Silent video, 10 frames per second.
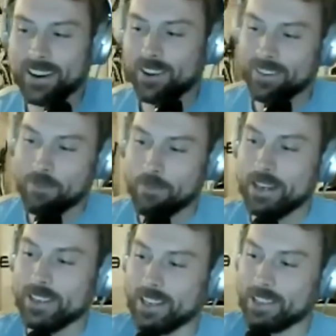one of our
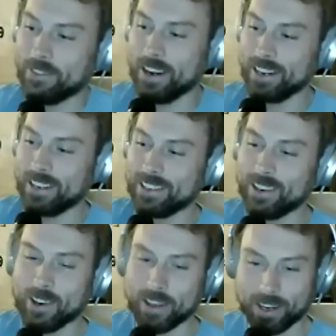Patreons, Frank,
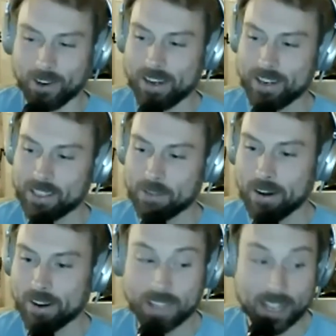called it the Great
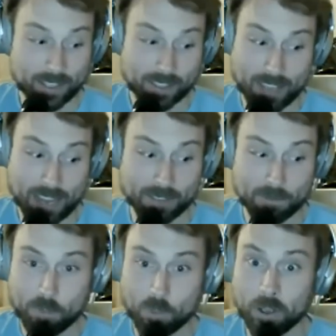Disappearance. That's
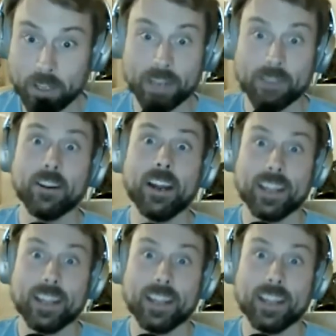brilliant, Frank.